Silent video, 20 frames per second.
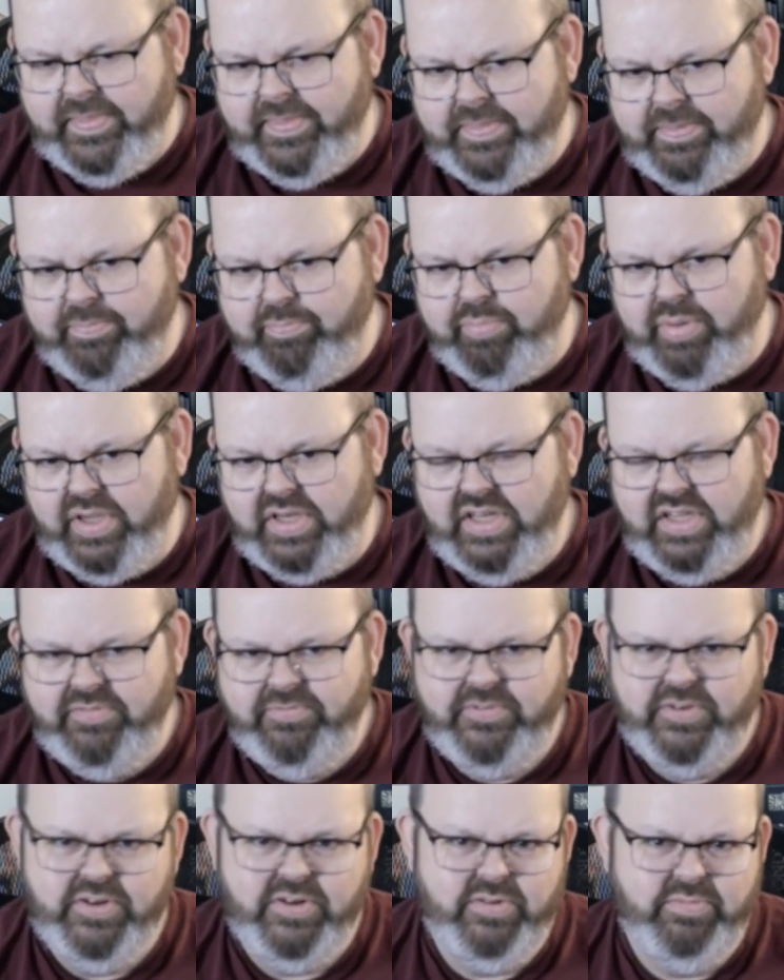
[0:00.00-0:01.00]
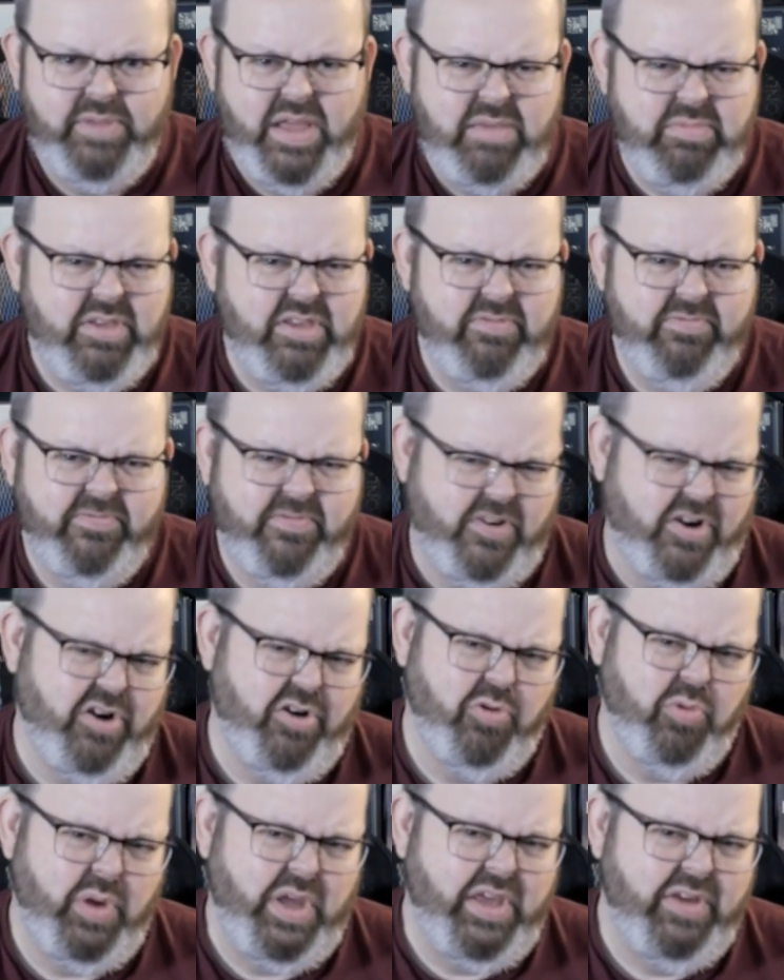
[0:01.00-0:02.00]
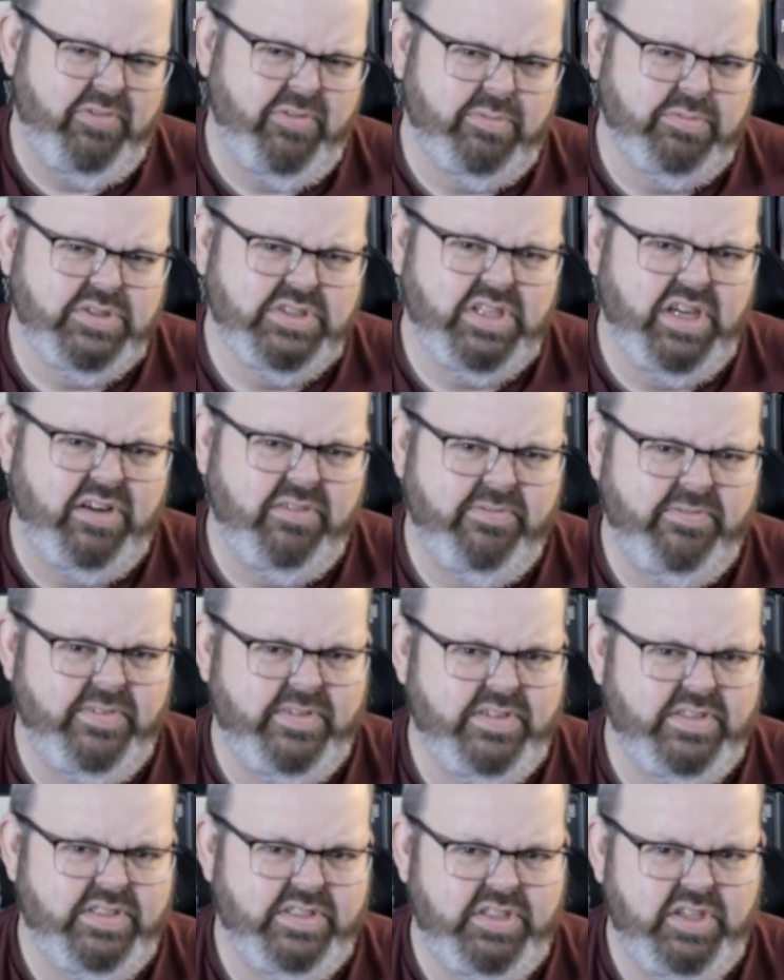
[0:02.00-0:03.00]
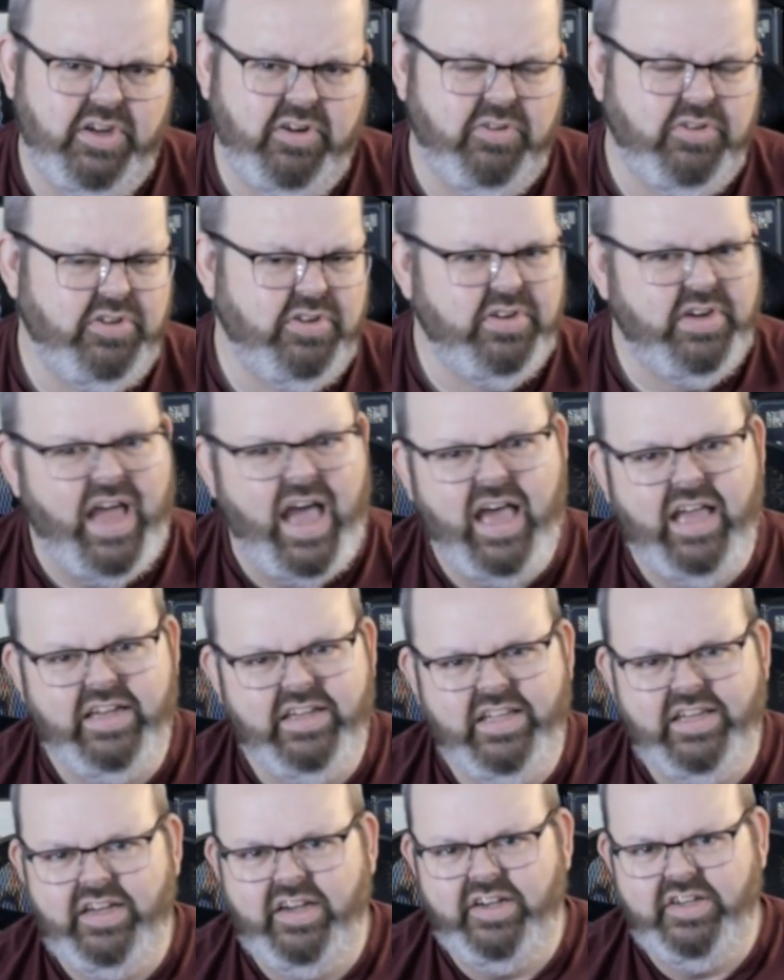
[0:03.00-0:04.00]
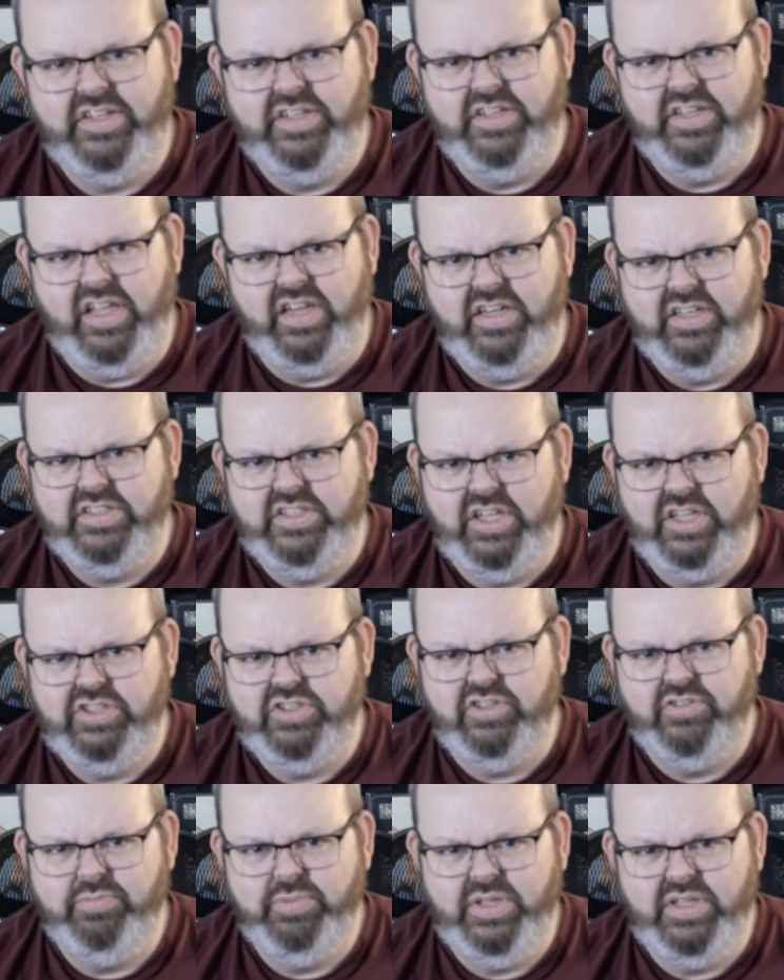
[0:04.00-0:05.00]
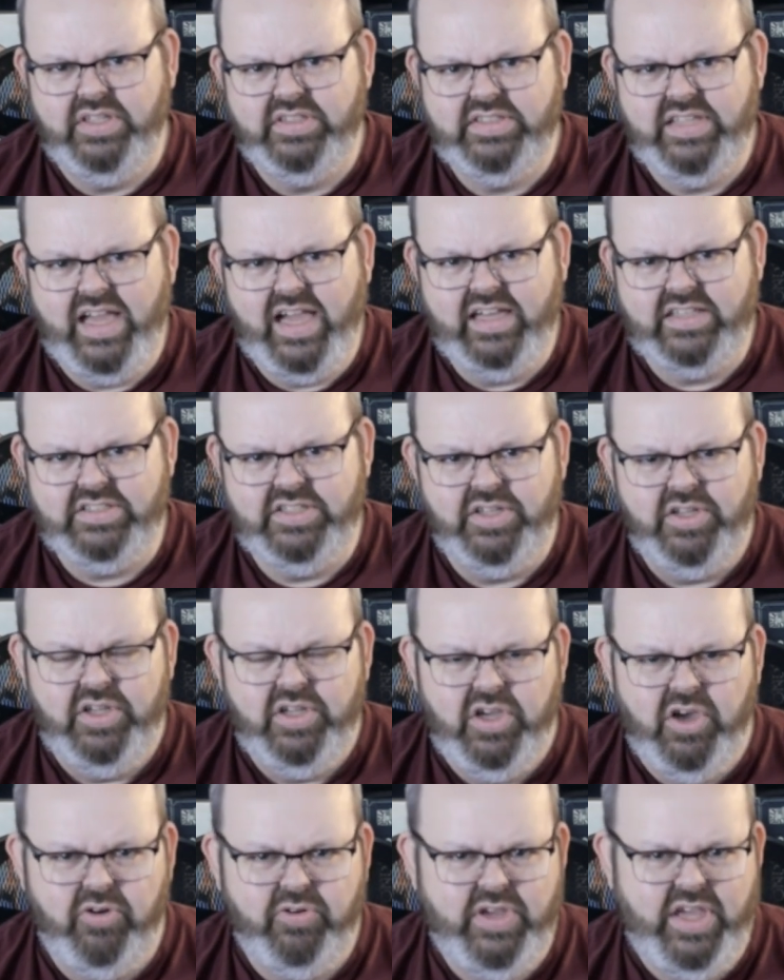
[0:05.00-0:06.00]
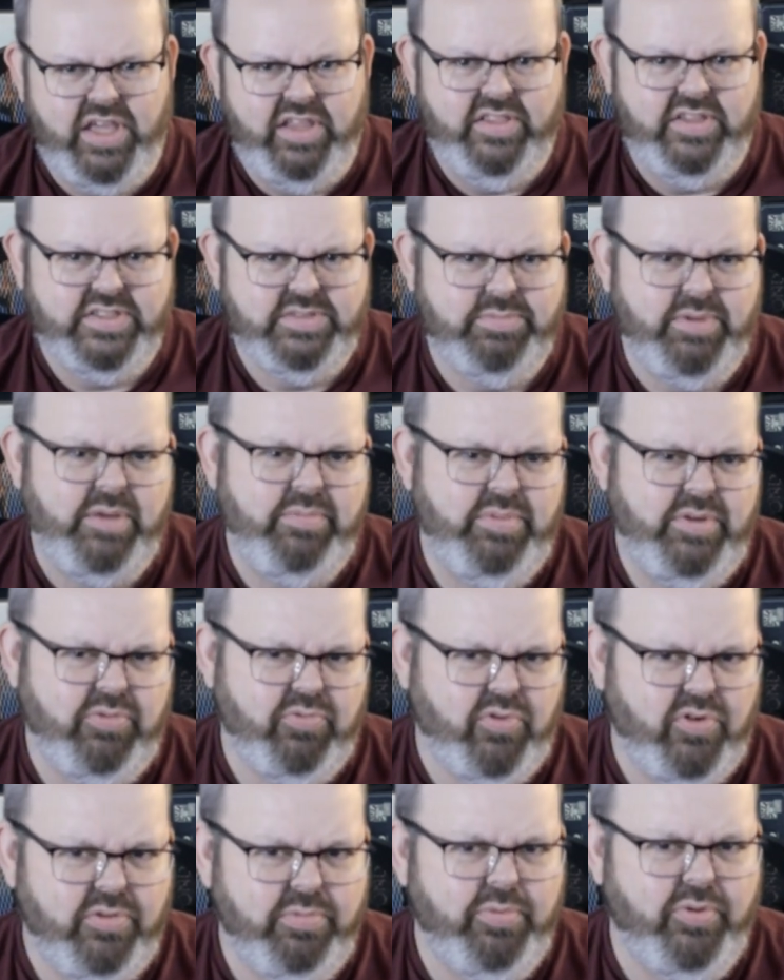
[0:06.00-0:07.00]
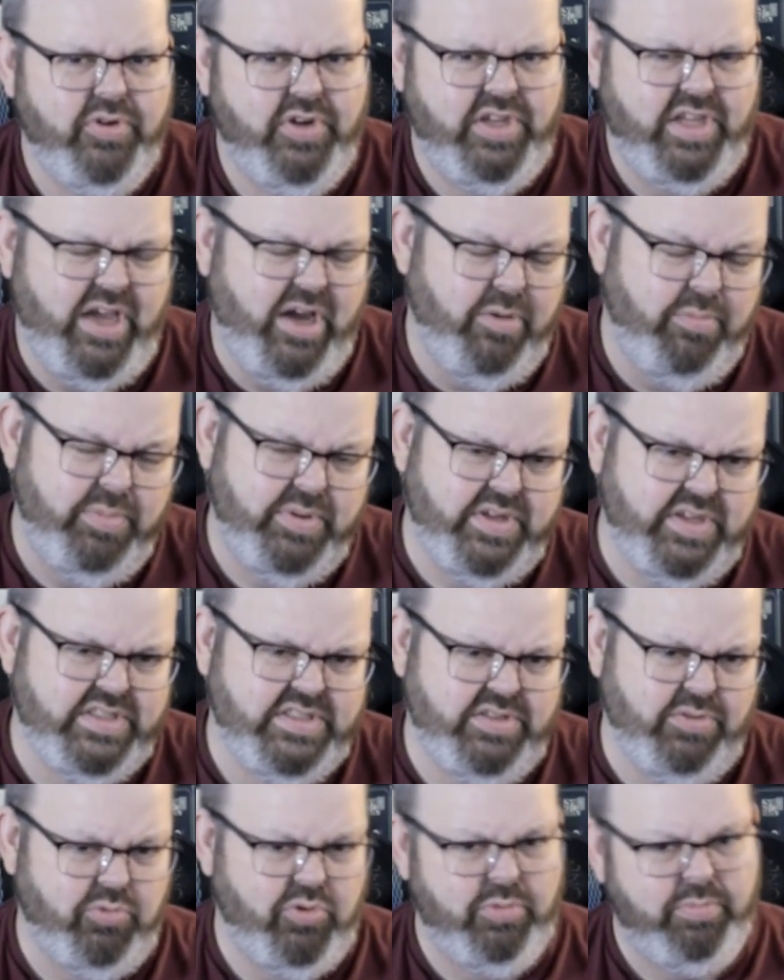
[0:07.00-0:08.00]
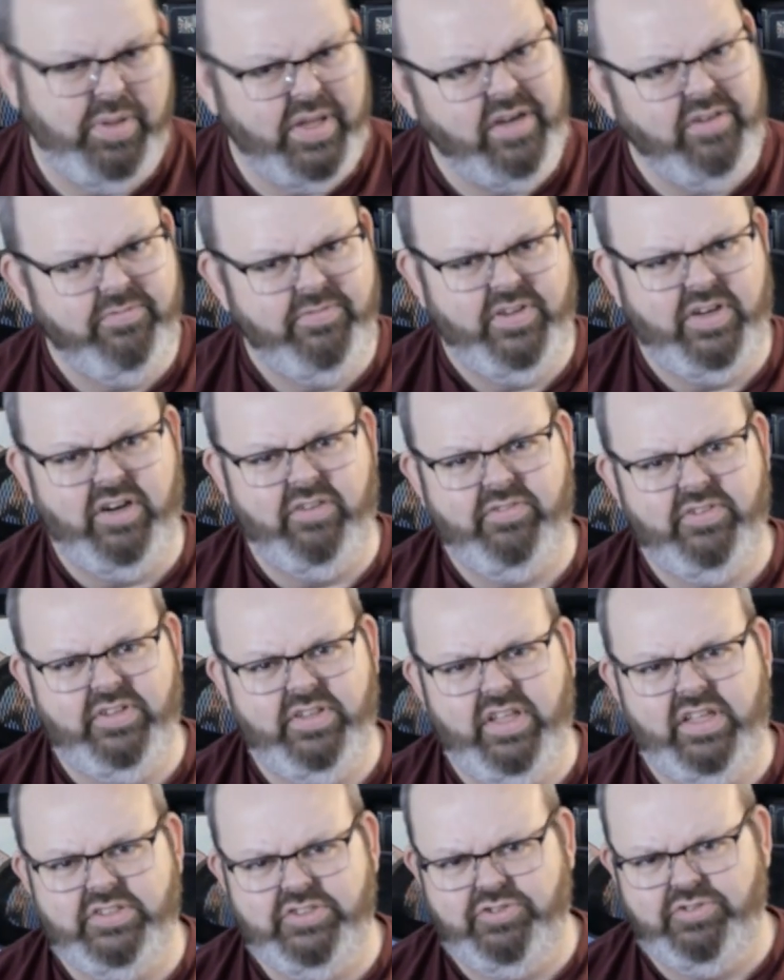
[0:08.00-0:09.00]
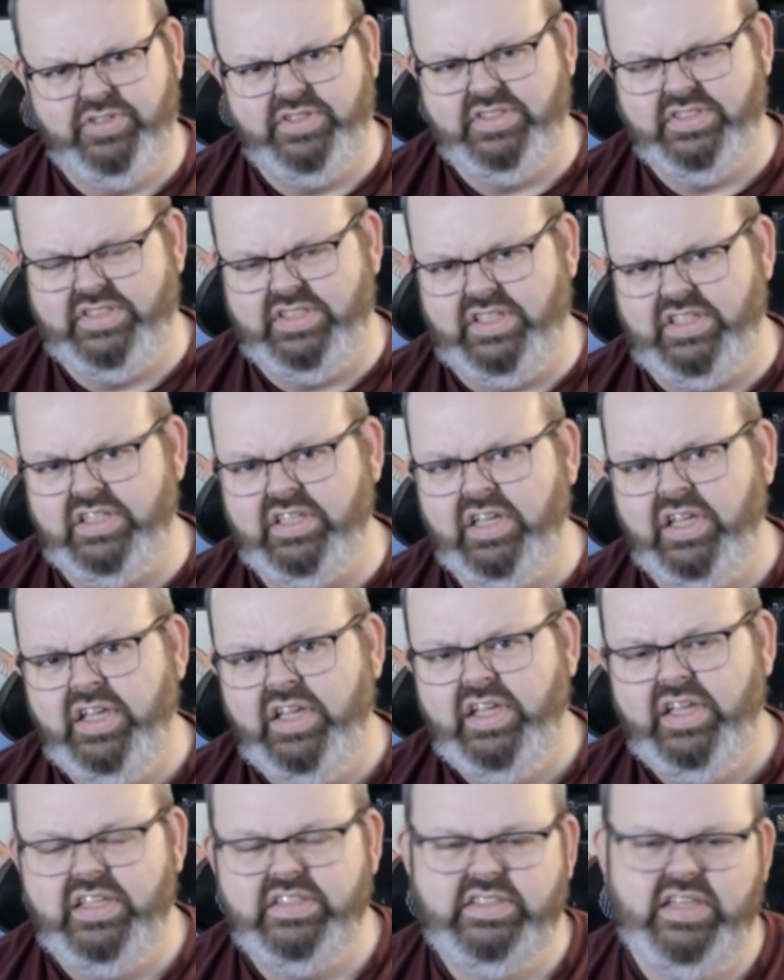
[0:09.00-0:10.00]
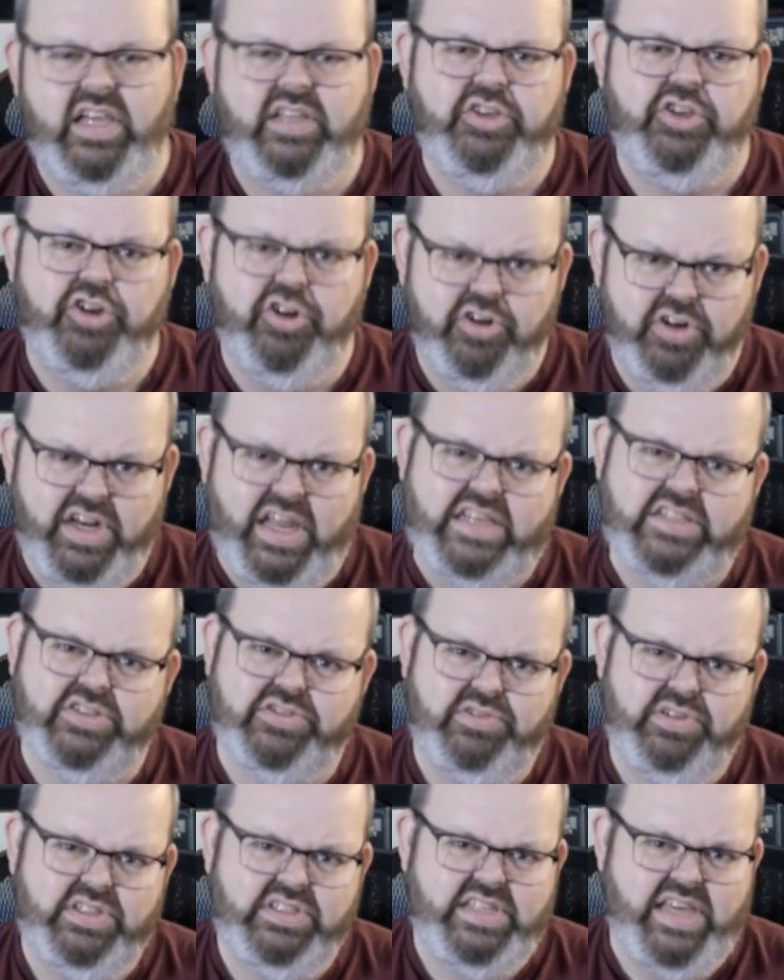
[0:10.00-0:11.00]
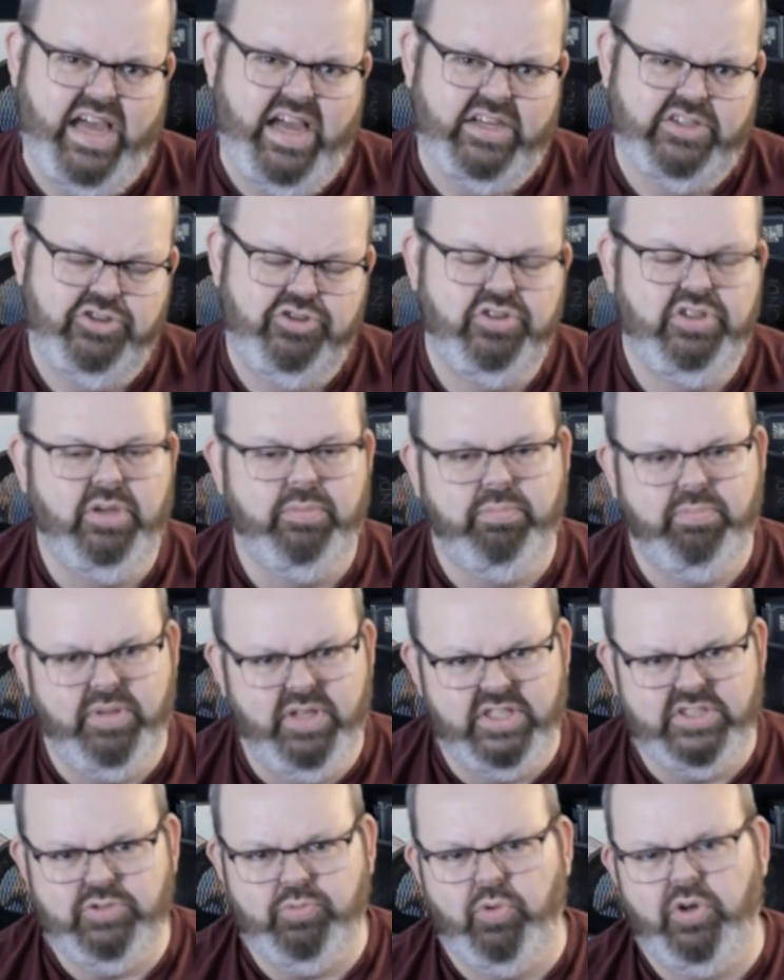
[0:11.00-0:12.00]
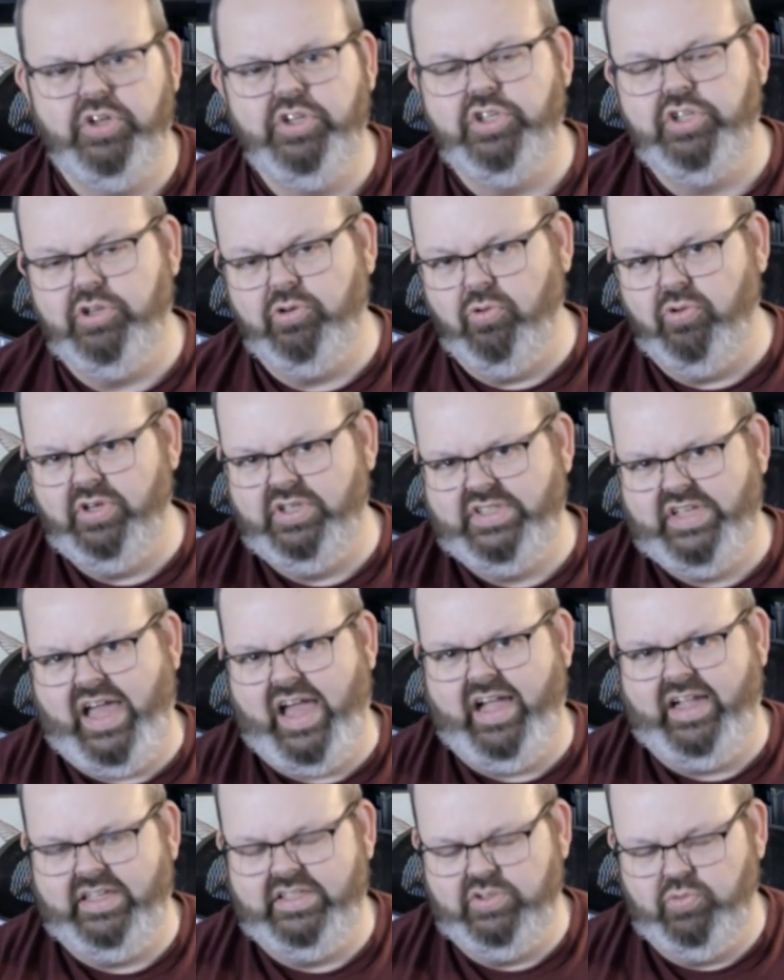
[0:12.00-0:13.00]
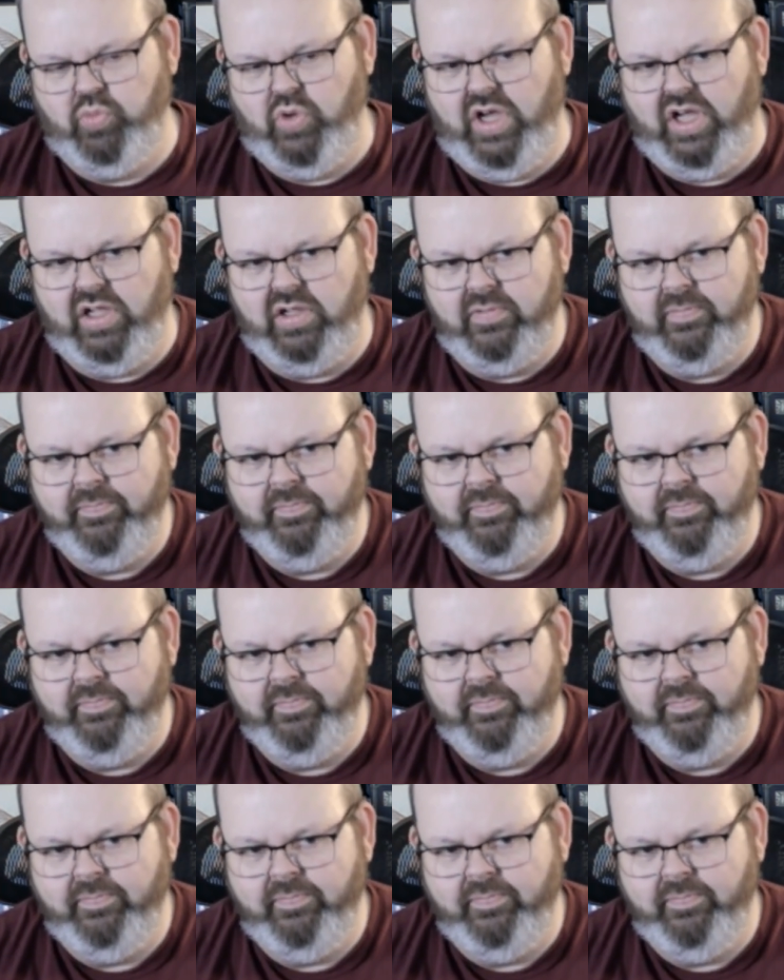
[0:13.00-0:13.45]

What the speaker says: But if you're maybe far away from stuff and you're not in any danger of being attacked, okay, this might be worth putting out, because the one benefit of it, as you can see, is on your next 3 attacks, you get +1 to your attack as well.